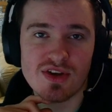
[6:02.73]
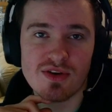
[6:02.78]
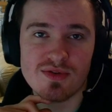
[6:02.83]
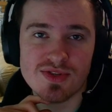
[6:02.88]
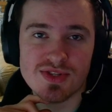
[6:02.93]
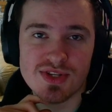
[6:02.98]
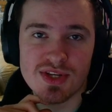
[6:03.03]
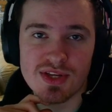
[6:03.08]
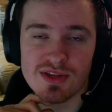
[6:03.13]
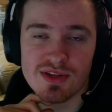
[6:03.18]

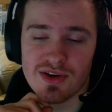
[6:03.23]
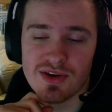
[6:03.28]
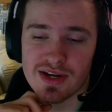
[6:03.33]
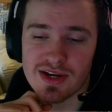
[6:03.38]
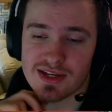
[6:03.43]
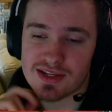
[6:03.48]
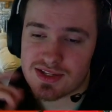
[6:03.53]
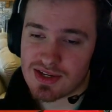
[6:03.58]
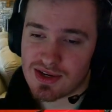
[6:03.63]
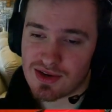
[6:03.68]
into the
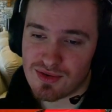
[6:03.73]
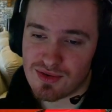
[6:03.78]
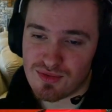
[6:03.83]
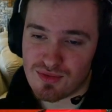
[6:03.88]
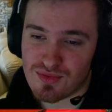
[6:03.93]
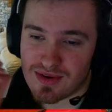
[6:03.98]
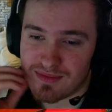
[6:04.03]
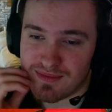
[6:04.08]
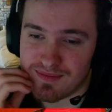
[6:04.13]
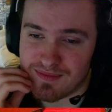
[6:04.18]
night.
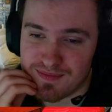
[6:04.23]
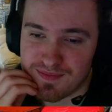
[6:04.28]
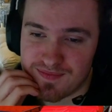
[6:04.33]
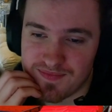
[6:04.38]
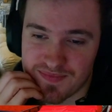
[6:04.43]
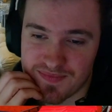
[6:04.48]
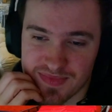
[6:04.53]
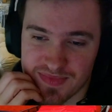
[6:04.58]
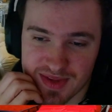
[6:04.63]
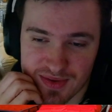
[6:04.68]
So,
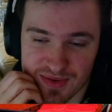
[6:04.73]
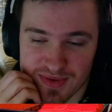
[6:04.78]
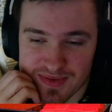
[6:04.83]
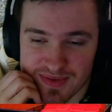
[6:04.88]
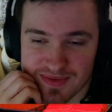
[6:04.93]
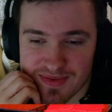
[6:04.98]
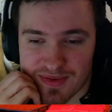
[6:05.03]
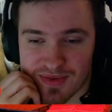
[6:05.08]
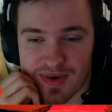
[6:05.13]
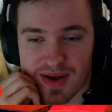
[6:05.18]

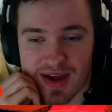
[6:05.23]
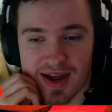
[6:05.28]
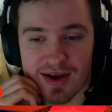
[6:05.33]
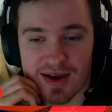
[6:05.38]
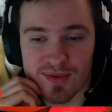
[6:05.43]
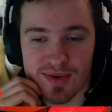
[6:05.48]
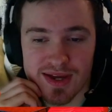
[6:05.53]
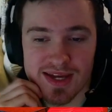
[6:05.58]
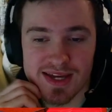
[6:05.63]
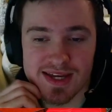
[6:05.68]
or
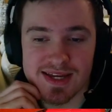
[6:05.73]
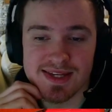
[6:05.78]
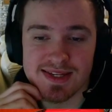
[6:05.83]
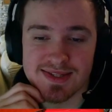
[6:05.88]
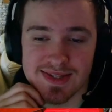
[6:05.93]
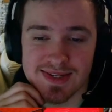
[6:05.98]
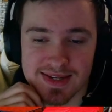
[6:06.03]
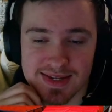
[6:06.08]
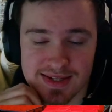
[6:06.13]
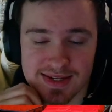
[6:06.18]
how
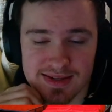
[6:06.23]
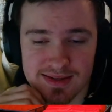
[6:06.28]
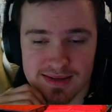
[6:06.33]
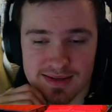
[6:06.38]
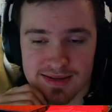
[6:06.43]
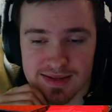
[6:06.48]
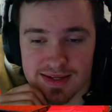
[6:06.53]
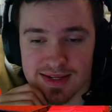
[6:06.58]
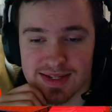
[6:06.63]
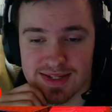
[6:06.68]
easily,
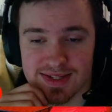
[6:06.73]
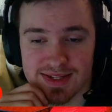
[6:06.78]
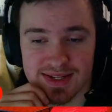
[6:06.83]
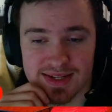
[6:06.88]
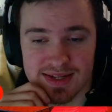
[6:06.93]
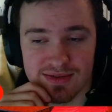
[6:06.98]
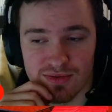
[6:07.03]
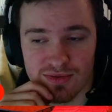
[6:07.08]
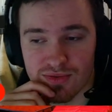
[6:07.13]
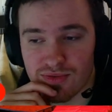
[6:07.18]

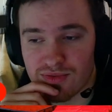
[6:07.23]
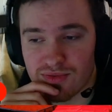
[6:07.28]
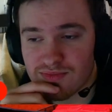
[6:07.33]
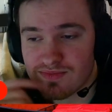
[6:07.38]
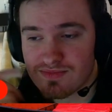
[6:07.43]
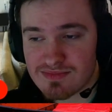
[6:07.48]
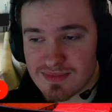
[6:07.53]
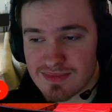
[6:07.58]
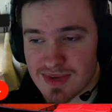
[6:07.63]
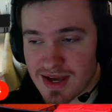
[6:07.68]
or
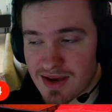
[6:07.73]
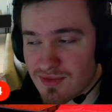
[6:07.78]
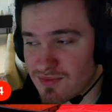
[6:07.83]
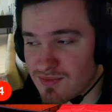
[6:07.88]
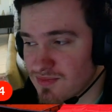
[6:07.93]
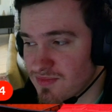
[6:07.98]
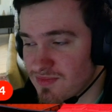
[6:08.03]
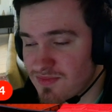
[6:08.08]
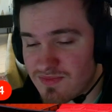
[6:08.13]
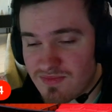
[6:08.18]
how
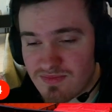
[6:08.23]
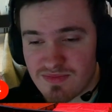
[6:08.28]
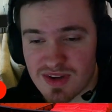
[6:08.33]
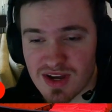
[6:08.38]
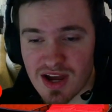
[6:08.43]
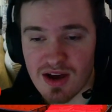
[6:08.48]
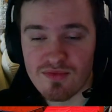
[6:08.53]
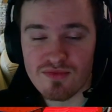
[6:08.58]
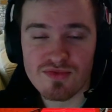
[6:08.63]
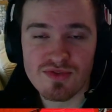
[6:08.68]

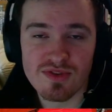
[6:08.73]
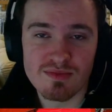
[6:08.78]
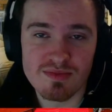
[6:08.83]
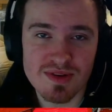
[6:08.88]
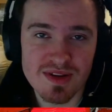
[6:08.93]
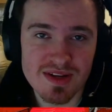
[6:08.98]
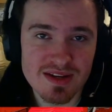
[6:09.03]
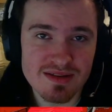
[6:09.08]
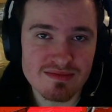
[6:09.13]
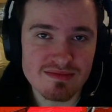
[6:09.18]

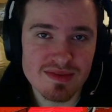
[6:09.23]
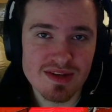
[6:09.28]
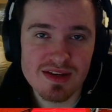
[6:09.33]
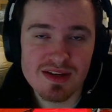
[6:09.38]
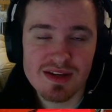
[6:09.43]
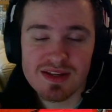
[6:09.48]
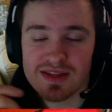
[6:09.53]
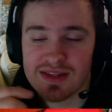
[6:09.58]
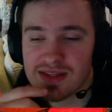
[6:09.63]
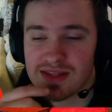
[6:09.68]
comfortably
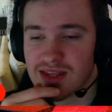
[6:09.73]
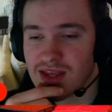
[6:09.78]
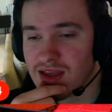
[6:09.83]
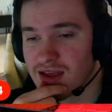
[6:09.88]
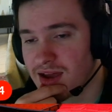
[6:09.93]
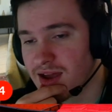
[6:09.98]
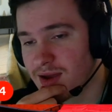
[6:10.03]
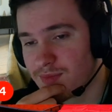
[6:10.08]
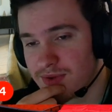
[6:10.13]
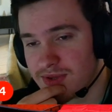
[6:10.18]
they're
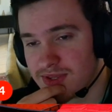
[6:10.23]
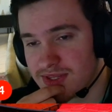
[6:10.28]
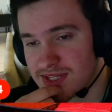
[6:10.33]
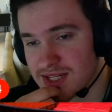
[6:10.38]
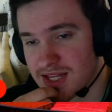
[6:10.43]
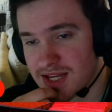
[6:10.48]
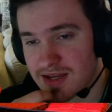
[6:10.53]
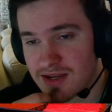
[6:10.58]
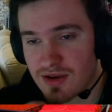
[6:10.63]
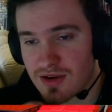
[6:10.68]
happy to
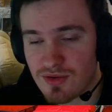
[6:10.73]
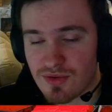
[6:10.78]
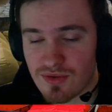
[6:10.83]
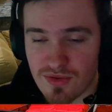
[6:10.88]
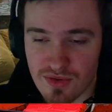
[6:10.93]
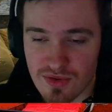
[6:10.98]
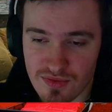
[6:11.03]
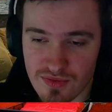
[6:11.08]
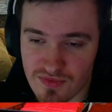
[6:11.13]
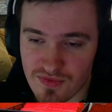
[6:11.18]
let
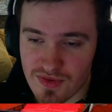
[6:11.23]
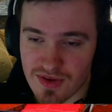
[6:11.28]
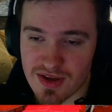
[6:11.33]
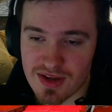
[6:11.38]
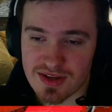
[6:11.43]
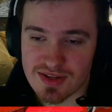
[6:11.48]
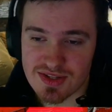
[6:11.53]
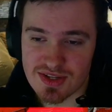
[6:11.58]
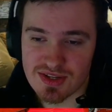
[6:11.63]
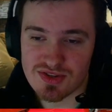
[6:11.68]
go
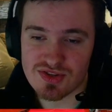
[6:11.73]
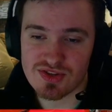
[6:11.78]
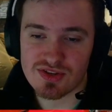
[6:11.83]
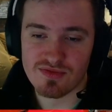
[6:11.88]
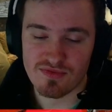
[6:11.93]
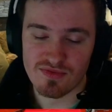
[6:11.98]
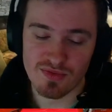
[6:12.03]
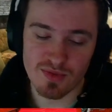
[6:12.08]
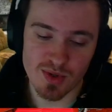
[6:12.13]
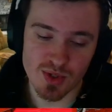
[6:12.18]
of such an
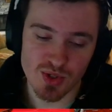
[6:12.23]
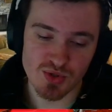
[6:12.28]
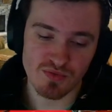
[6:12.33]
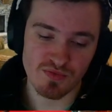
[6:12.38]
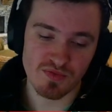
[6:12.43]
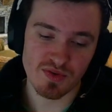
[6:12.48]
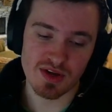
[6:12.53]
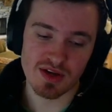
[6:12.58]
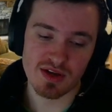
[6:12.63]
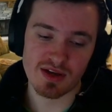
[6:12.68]
influential
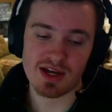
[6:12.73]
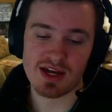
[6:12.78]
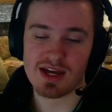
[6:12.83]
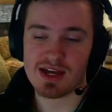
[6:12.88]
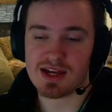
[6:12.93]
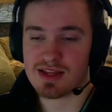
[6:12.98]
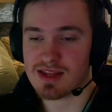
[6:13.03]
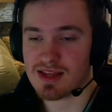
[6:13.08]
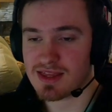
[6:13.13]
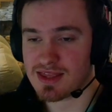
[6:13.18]
figure
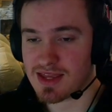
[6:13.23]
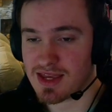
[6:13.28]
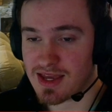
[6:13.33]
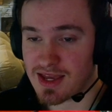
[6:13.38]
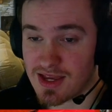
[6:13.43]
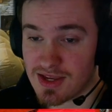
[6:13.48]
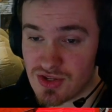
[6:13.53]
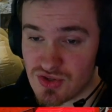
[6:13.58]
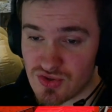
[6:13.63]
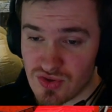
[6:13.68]
in
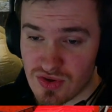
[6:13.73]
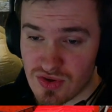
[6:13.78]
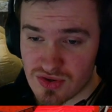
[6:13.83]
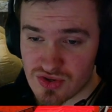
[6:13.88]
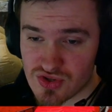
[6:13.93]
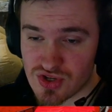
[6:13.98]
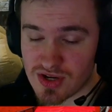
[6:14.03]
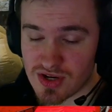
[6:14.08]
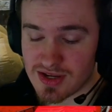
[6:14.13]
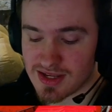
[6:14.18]
their
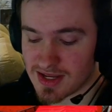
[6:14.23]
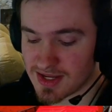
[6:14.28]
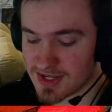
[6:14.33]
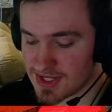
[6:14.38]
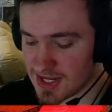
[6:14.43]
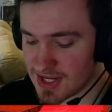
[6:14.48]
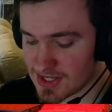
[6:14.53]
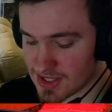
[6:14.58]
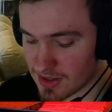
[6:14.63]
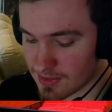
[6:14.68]
structure, in their
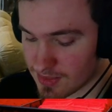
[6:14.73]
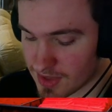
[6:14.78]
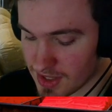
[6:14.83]
setup.